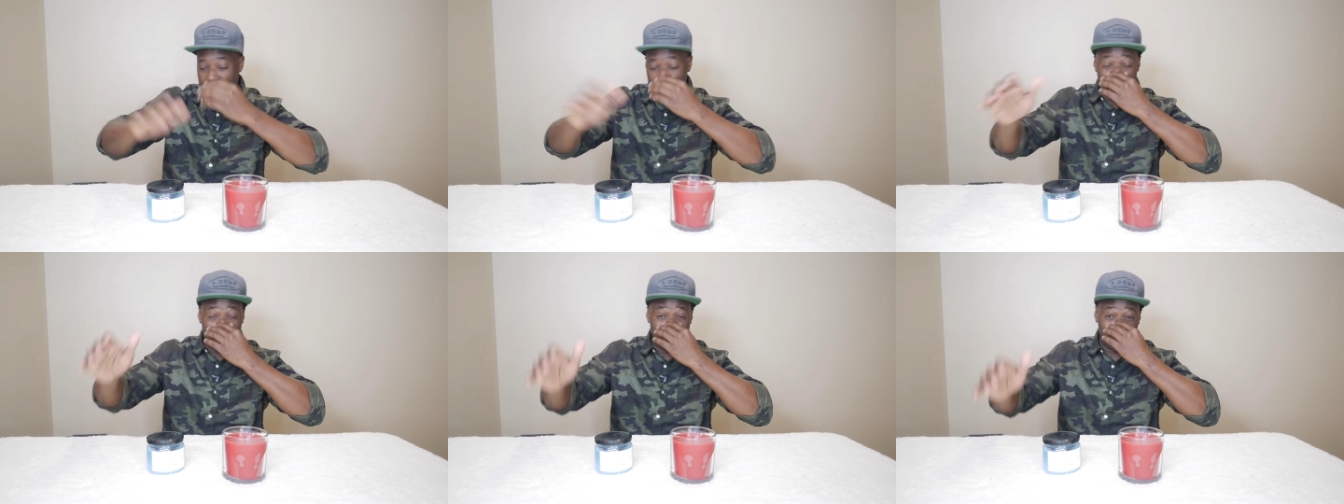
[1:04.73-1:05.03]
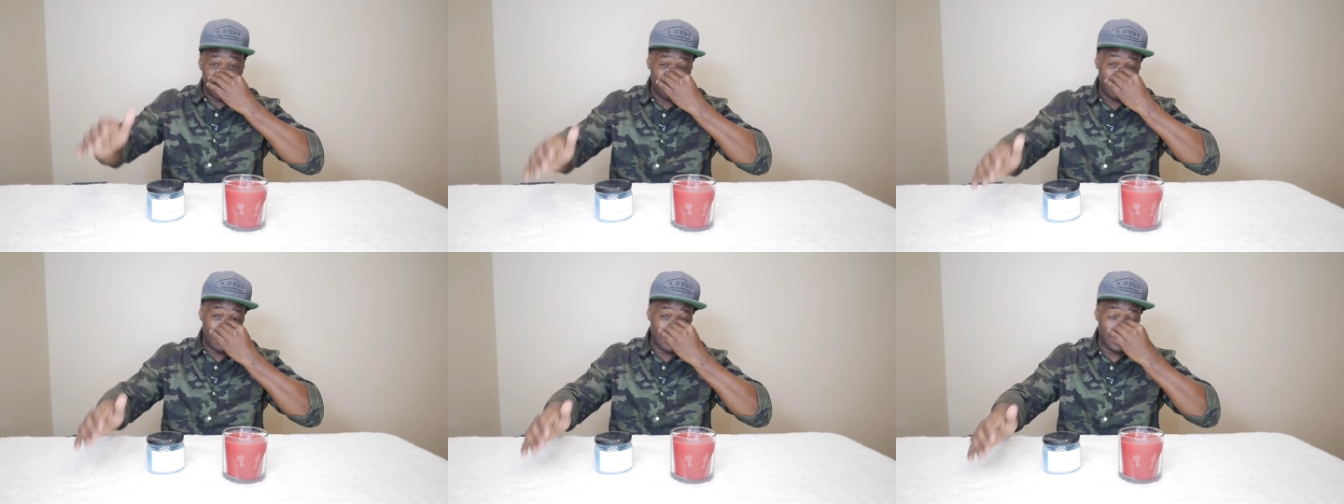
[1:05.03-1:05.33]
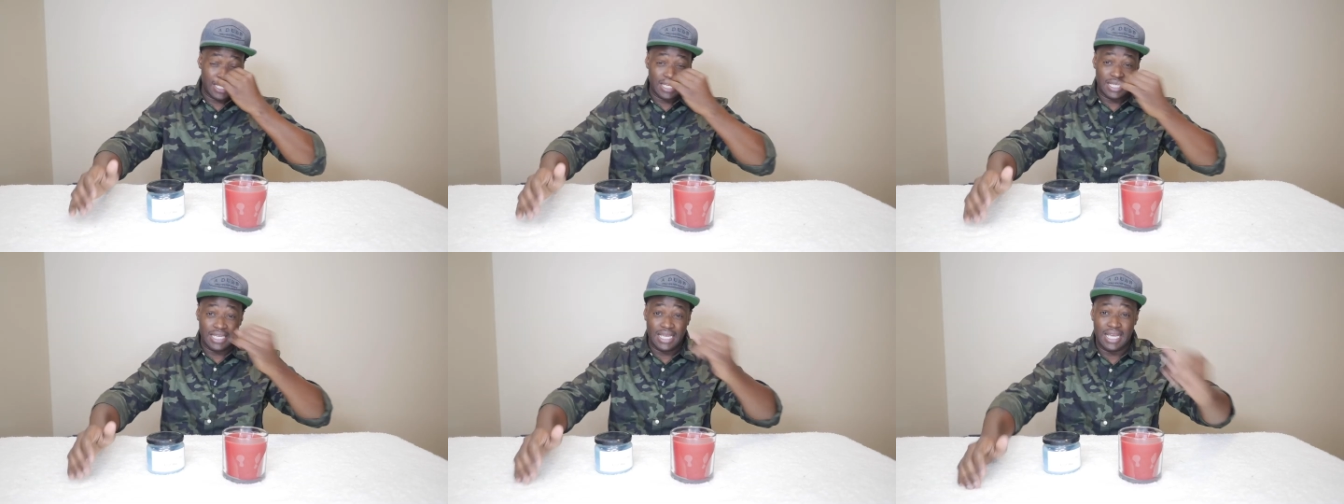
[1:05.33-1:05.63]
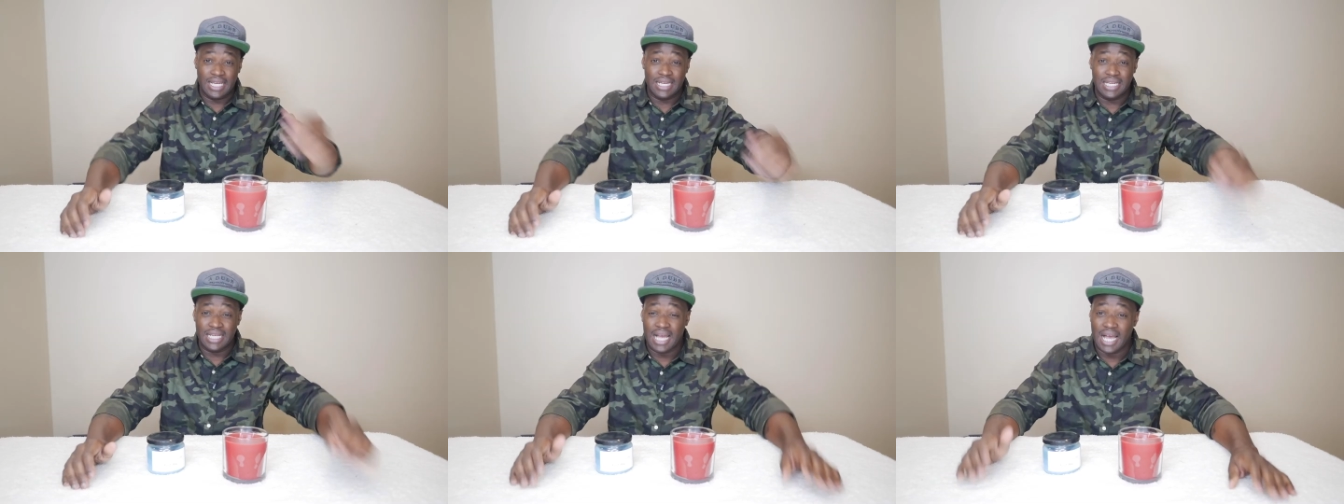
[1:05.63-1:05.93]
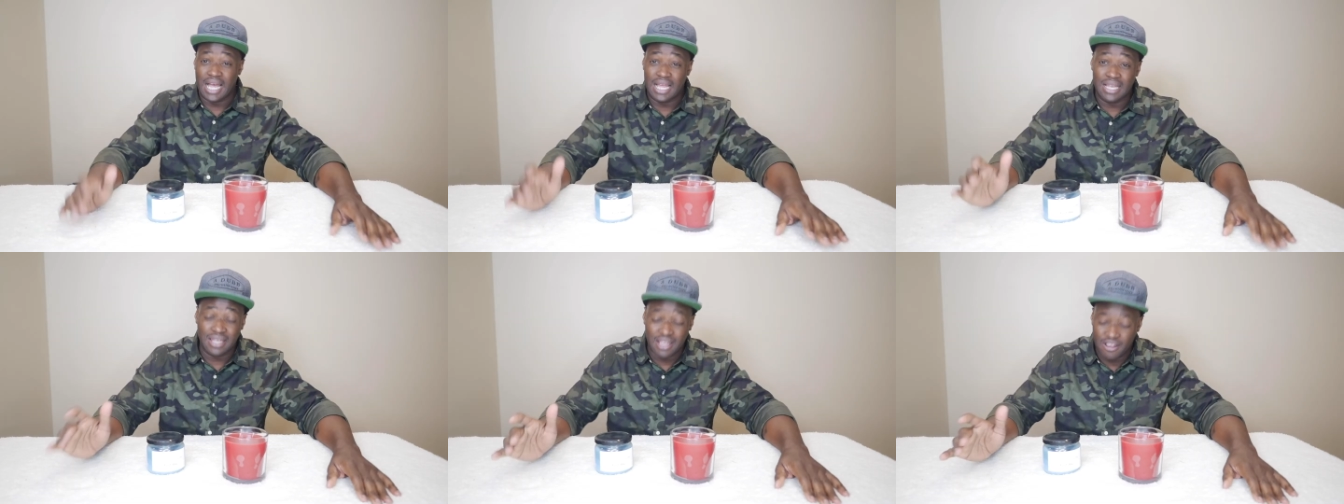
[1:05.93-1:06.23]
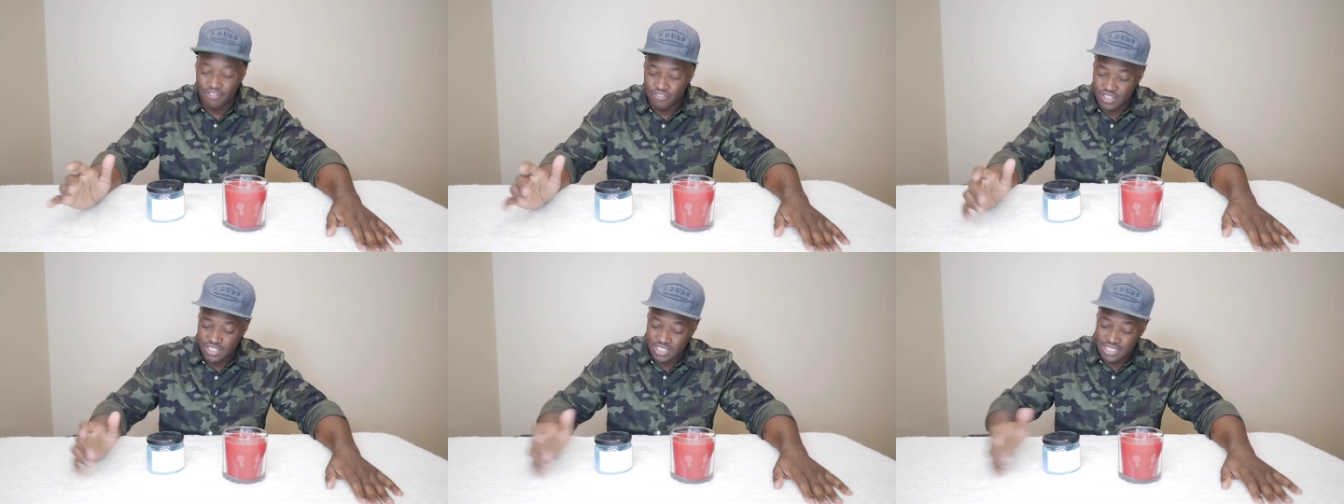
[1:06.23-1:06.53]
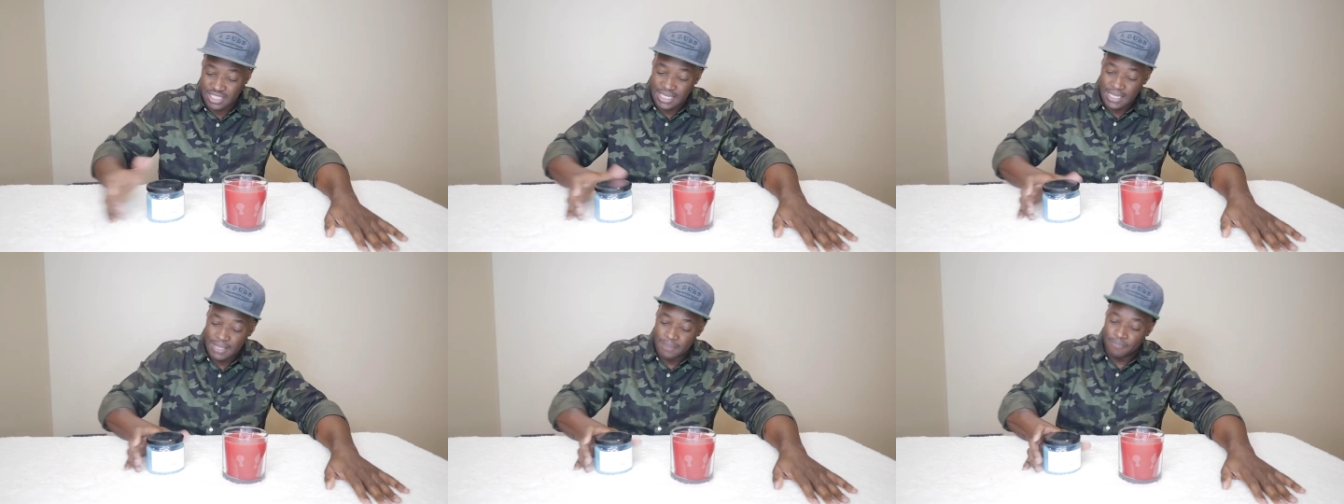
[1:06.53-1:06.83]
now smells like candy. I love this
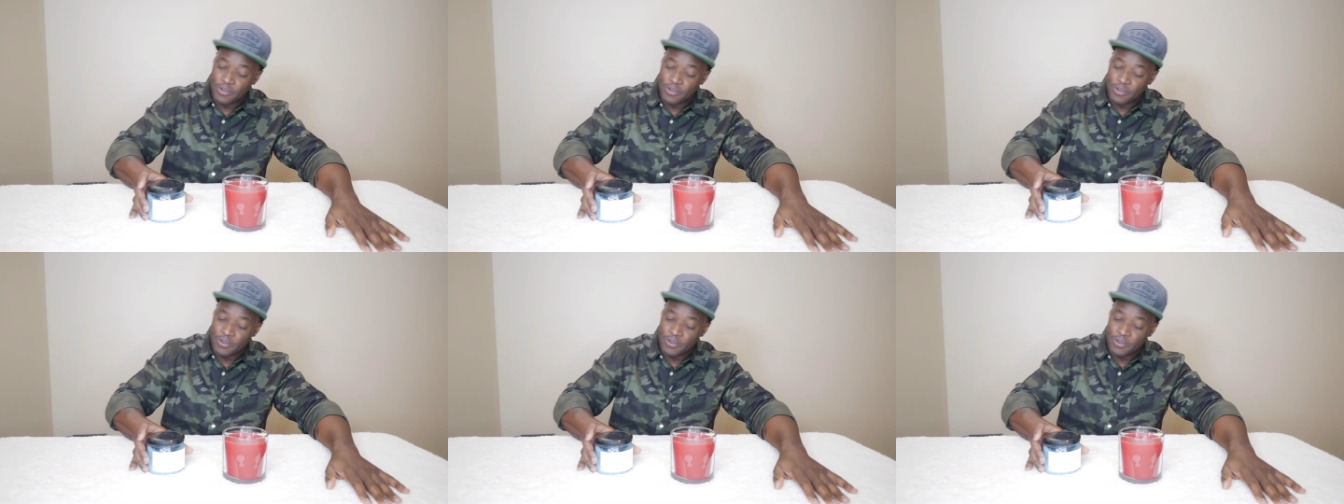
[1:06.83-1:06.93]
thing.